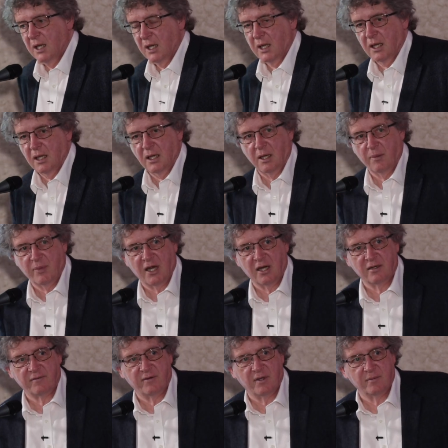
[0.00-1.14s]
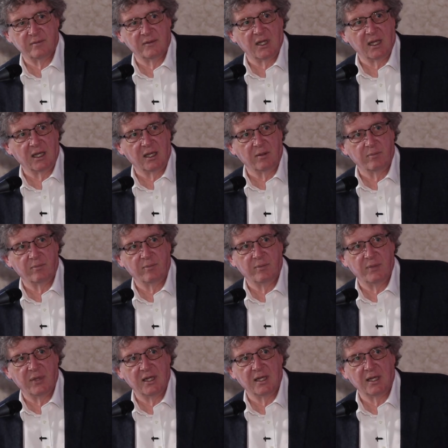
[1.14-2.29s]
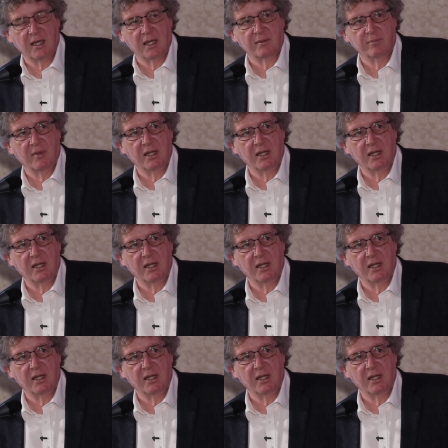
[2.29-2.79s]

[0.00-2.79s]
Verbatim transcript: Uh, apart from the building at